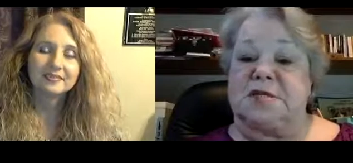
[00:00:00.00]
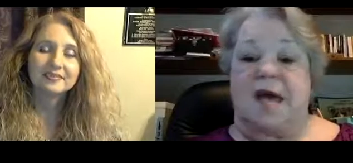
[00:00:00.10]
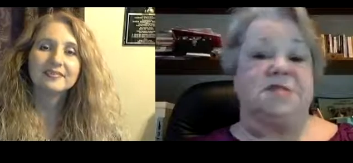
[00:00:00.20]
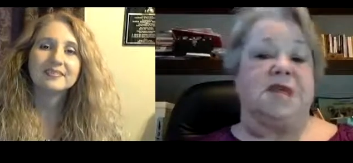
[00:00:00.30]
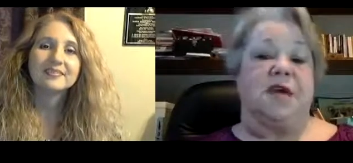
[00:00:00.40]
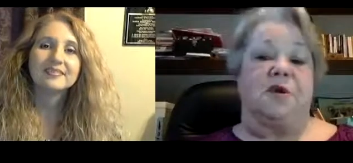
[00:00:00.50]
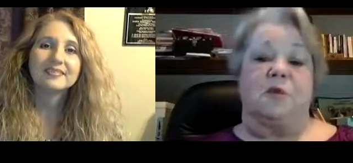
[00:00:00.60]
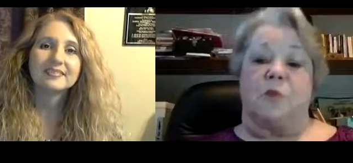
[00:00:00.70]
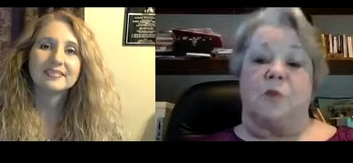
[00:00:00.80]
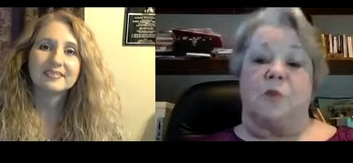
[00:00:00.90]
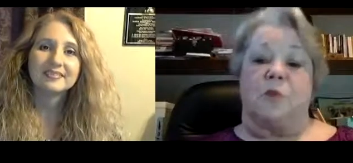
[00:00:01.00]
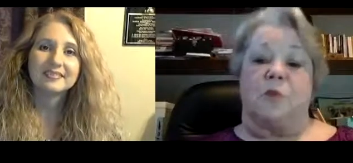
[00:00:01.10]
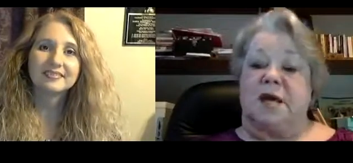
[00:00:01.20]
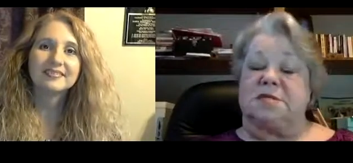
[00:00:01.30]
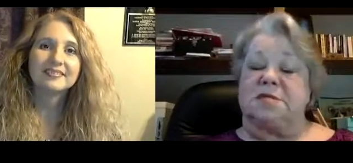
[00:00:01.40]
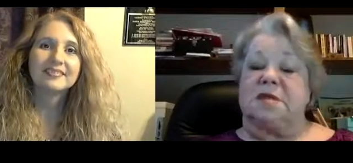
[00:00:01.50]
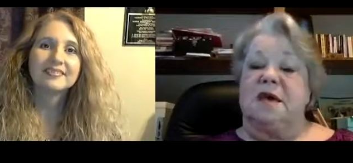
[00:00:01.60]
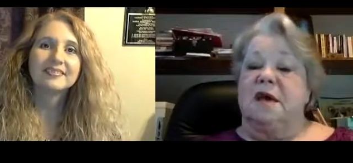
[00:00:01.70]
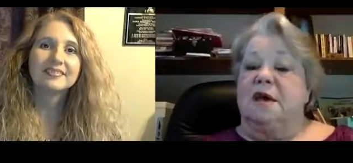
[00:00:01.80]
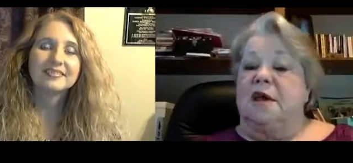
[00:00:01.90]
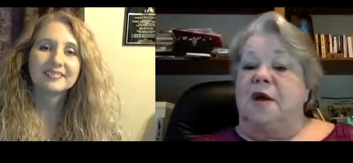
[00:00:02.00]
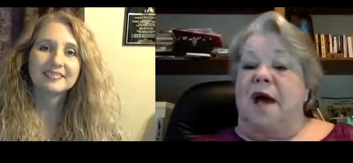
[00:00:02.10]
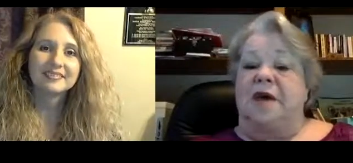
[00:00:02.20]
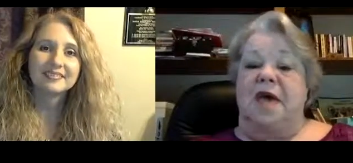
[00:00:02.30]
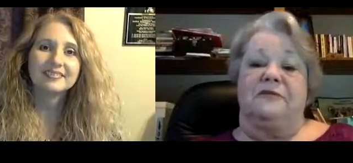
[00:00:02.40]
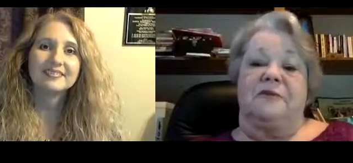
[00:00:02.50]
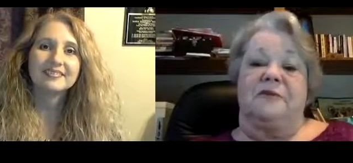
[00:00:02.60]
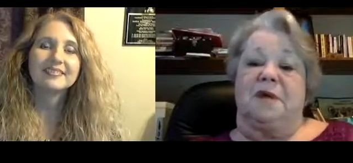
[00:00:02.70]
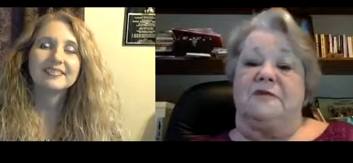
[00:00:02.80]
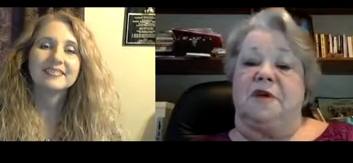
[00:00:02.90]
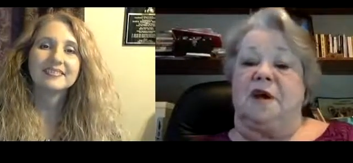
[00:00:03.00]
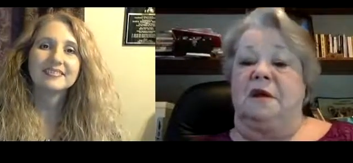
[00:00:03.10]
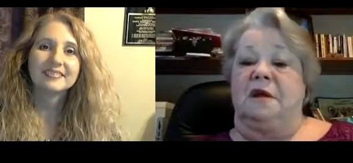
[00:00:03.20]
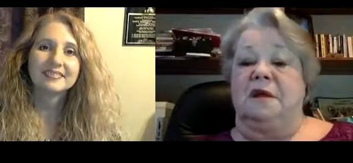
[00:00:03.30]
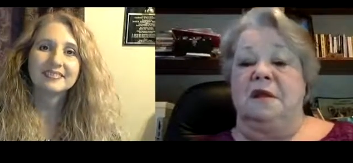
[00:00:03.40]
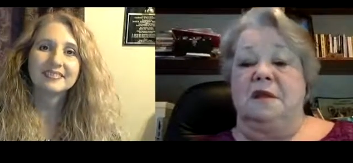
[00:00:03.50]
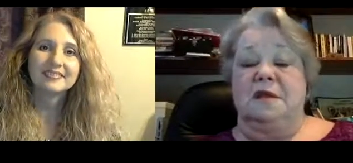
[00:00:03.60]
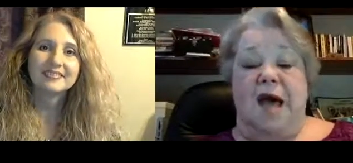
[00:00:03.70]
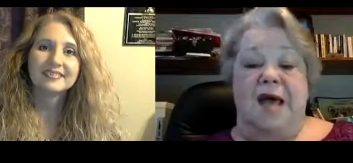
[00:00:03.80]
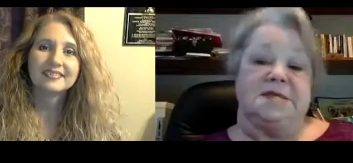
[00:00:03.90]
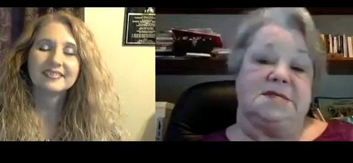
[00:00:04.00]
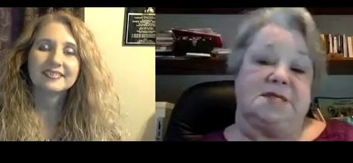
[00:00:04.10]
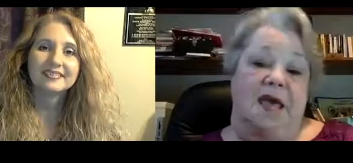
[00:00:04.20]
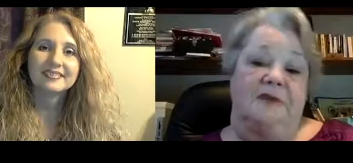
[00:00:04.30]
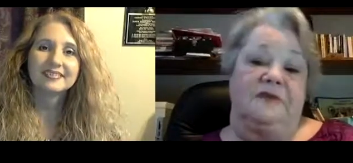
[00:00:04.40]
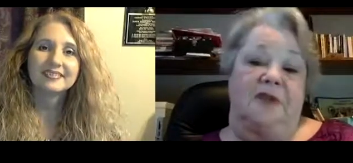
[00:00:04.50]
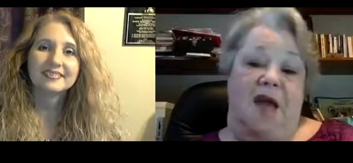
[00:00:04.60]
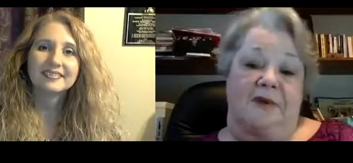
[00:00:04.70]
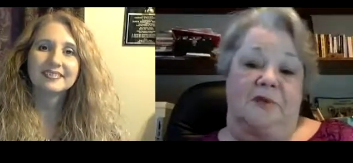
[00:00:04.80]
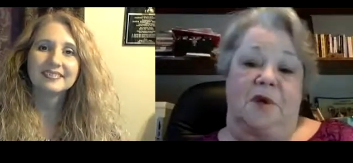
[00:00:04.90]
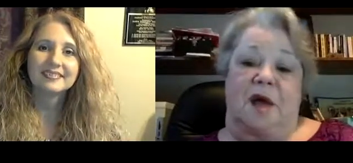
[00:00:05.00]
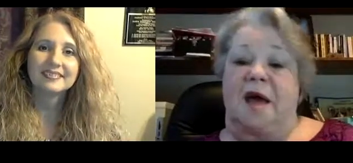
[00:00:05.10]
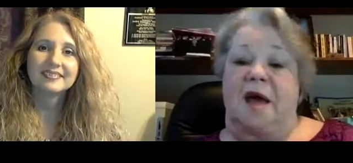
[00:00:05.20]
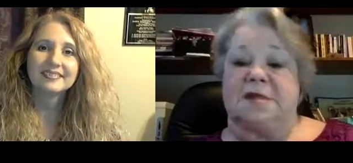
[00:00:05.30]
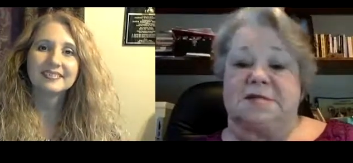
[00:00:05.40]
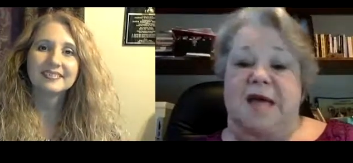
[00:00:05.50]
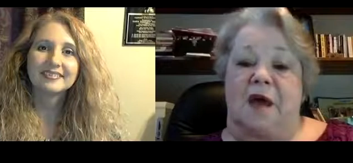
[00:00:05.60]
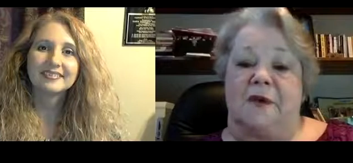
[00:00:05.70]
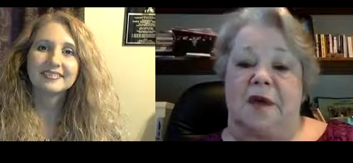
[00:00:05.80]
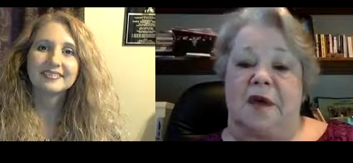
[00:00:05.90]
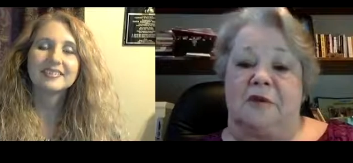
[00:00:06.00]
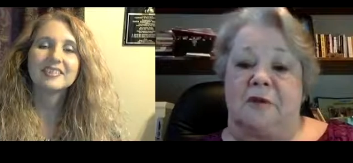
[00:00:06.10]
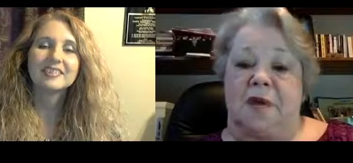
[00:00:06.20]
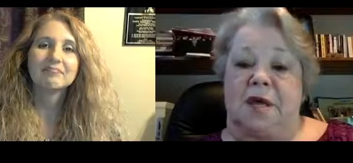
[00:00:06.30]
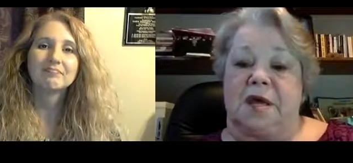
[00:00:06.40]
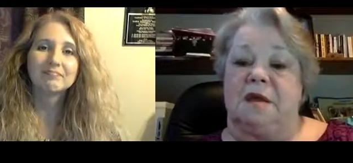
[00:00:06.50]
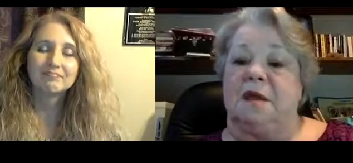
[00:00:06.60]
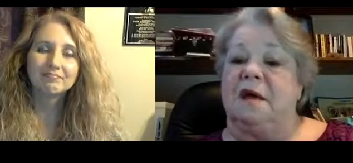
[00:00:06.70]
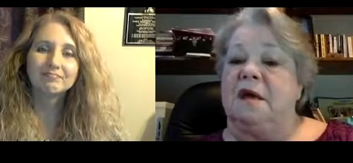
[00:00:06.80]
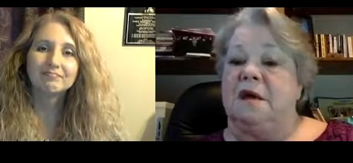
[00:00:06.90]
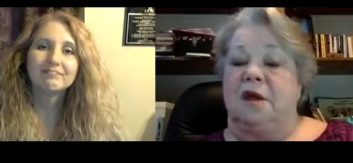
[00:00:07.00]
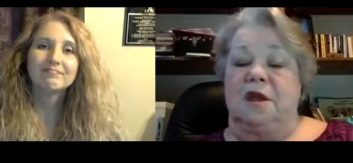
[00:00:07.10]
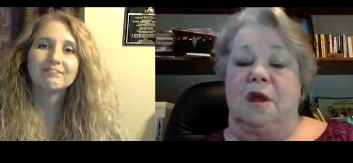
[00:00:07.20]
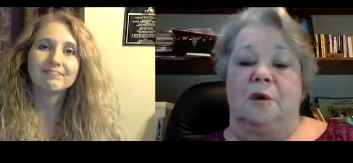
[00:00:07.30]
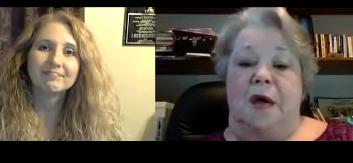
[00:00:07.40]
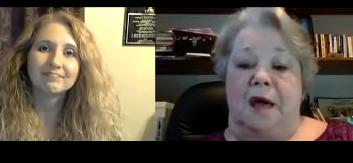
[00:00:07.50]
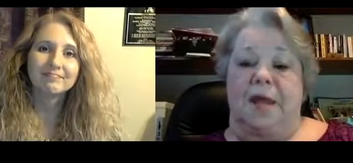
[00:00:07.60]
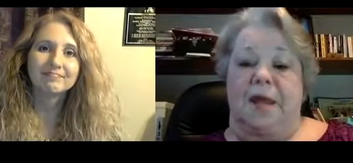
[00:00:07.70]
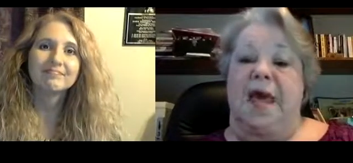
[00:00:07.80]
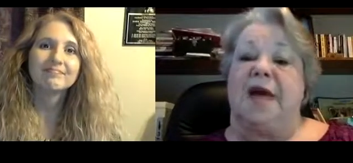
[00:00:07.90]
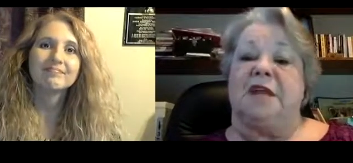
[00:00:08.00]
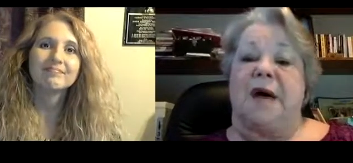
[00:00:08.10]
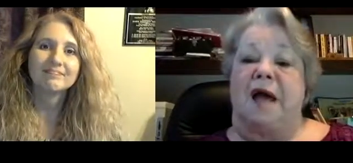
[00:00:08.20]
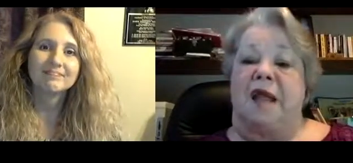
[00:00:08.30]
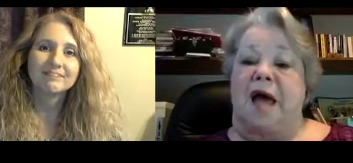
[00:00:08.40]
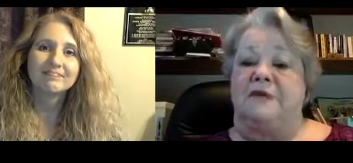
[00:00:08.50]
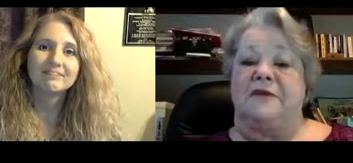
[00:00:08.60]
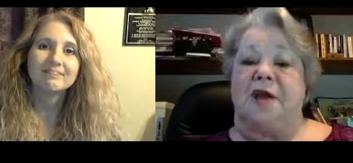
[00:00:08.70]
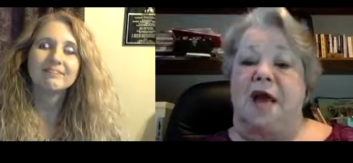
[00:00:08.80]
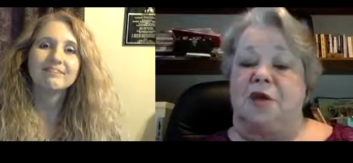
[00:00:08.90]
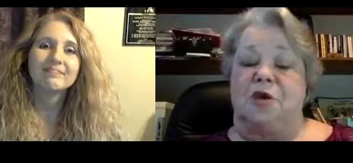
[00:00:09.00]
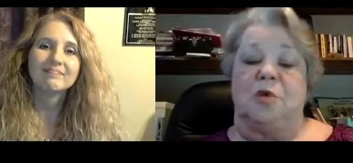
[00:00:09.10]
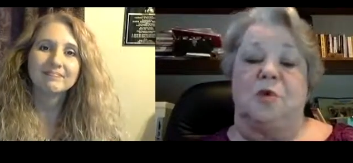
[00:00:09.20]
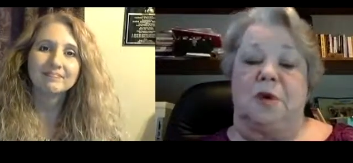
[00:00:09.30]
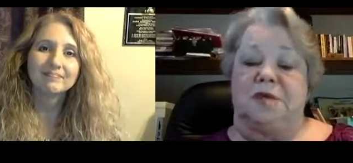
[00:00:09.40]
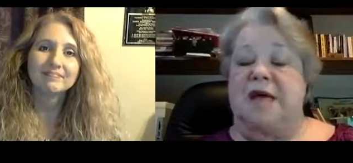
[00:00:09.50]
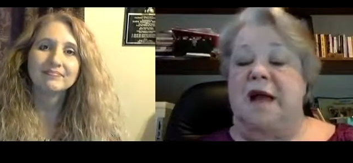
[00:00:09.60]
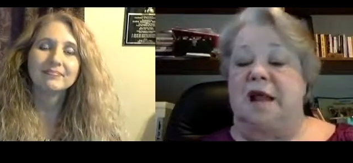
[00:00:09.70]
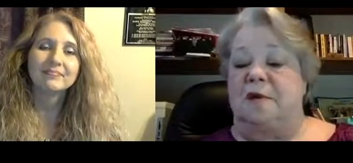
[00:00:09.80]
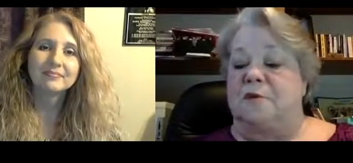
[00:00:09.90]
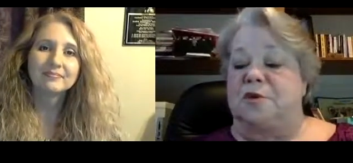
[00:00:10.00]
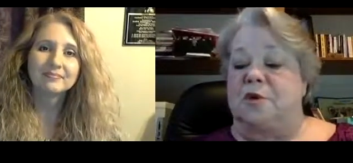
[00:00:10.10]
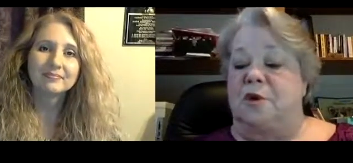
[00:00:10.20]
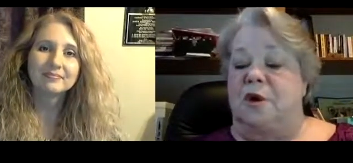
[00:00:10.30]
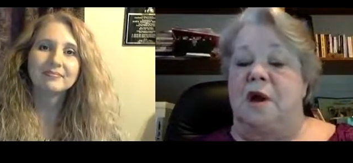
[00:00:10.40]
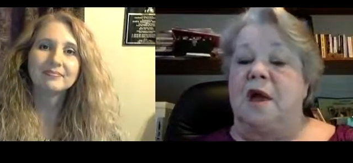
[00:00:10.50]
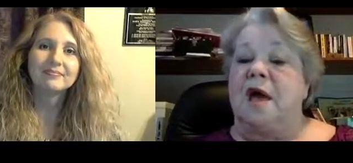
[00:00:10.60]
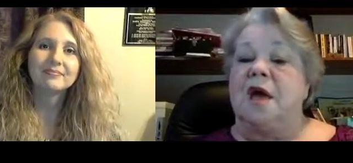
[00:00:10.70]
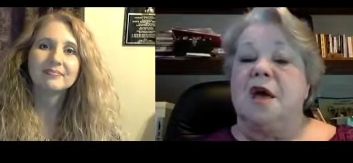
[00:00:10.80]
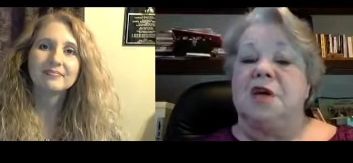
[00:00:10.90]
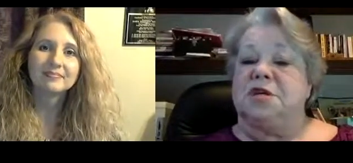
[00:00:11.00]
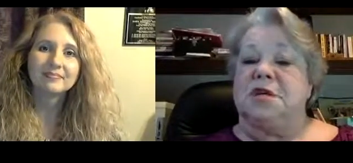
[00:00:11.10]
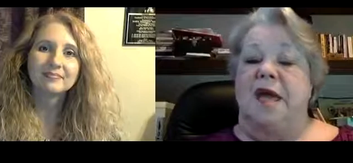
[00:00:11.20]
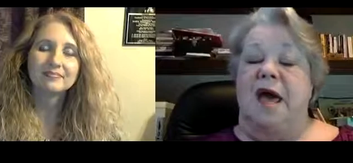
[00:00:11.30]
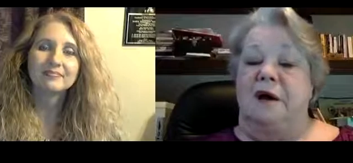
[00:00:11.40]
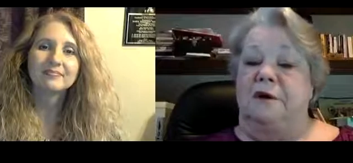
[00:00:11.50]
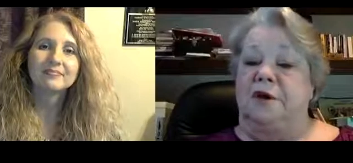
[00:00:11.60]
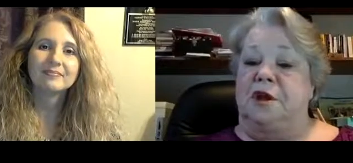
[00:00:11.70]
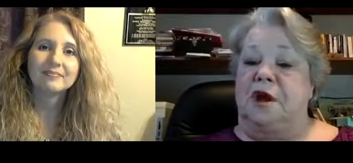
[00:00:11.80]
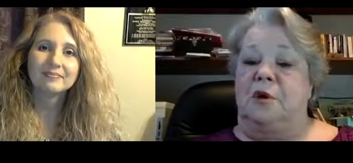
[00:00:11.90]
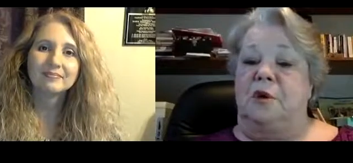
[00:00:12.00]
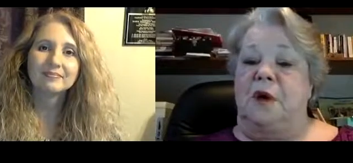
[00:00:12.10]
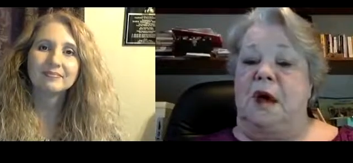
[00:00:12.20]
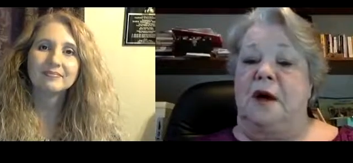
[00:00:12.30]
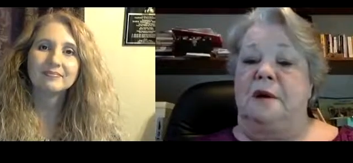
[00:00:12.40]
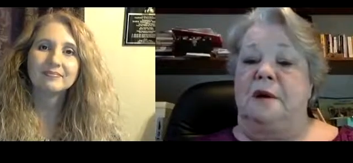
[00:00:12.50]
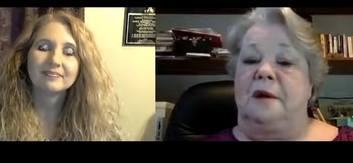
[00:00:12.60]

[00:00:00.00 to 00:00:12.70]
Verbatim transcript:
Speaker 1: I take risks. You know, I came from living a nice, safe life where I got a salary every week and, you know, I planned my life and I knew exactly what was going on to now, you know, I'm